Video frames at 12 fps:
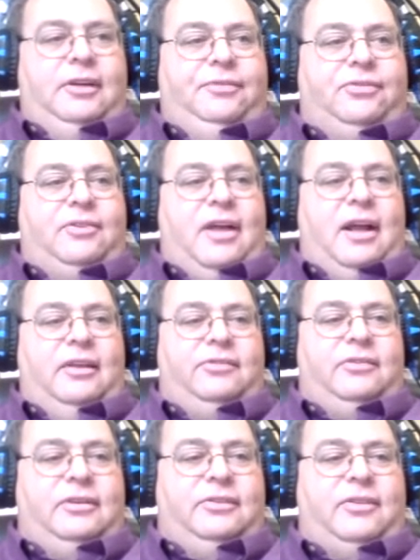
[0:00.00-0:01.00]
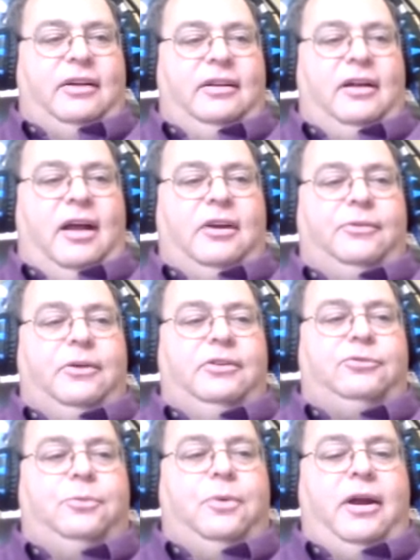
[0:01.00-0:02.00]
utterance is
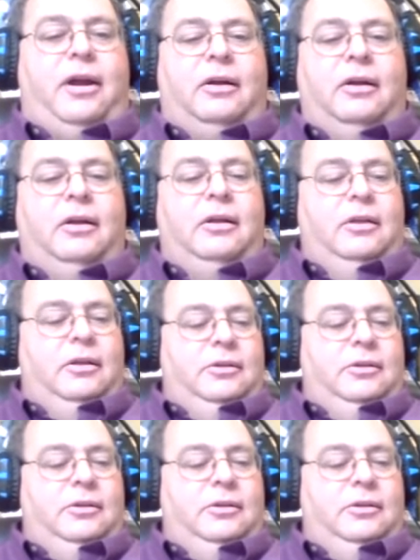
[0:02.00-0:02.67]
highly reliable.